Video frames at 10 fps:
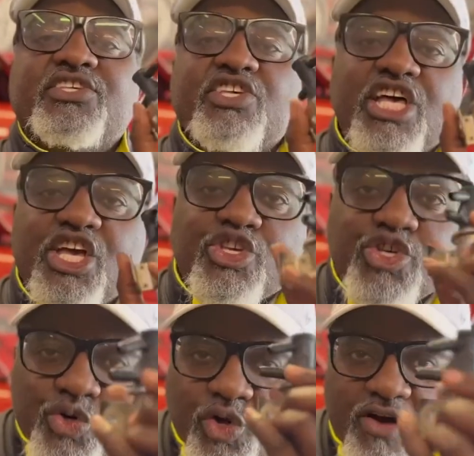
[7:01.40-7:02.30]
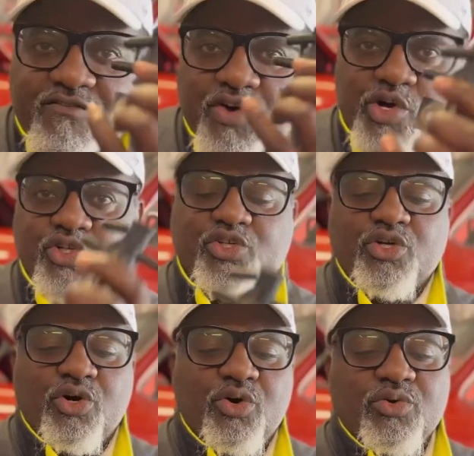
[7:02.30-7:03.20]
is a
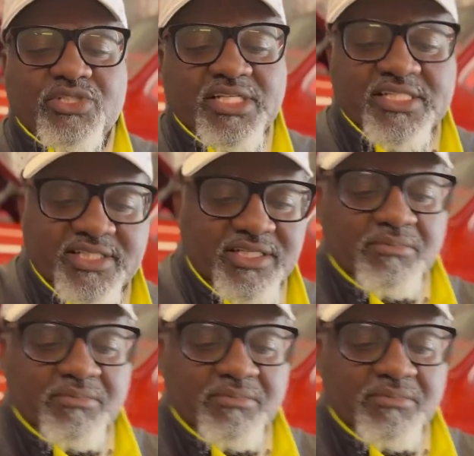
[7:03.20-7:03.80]
universal system.